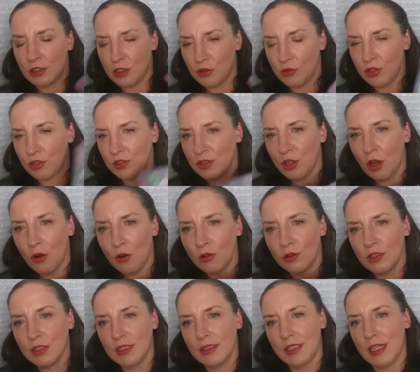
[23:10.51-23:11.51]
You could
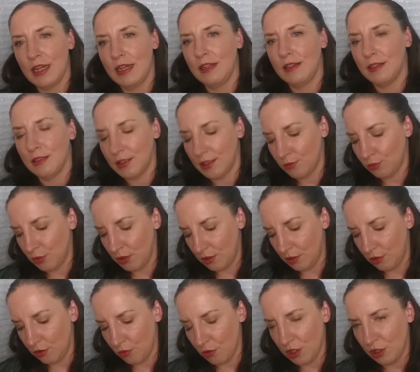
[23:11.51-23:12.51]
totally take this
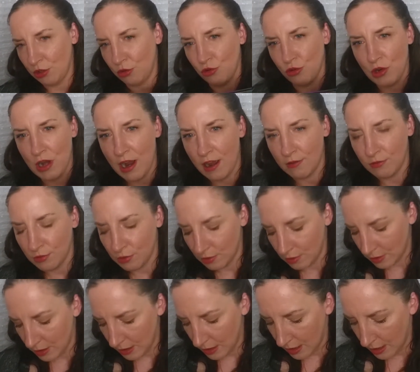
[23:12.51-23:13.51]
with you when you travel.